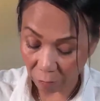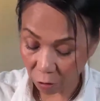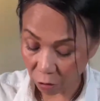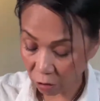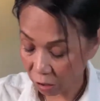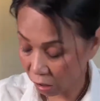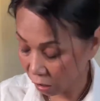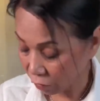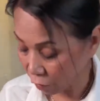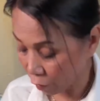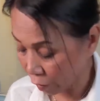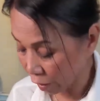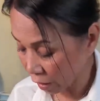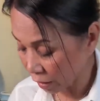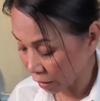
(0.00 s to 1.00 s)
have to search
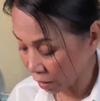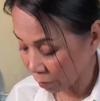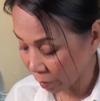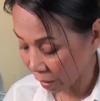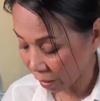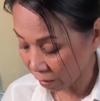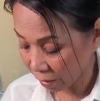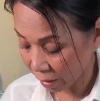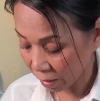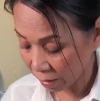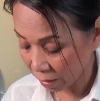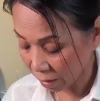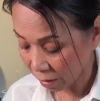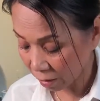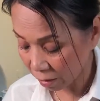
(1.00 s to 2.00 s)
for it a little bit
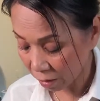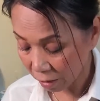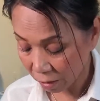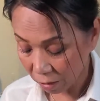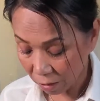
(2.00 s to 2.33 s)
because it's